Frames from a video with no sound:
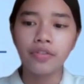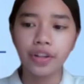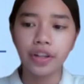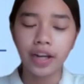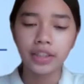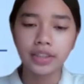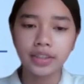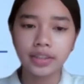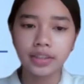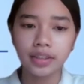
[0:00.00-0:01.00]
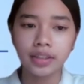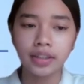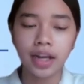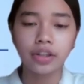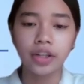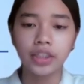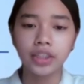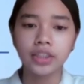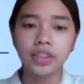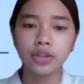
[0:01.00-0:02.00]
For the next
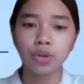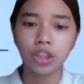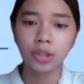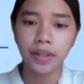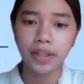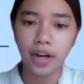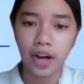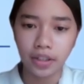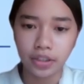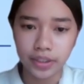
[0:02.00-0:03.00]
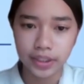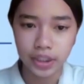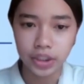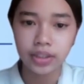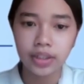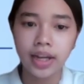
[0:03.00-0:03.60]
calculation is the torque speed characterization.